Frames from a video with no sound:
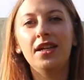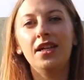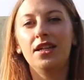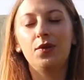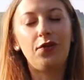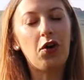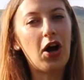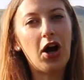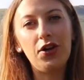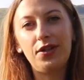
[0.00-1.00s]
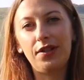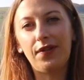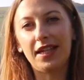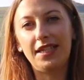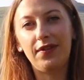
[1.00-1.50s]
So we've got a host of
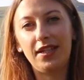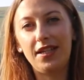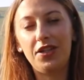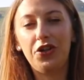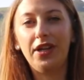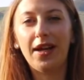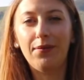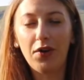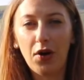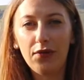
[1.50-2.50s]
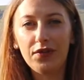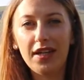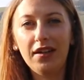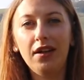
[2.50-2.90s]
activities that you can get involved in.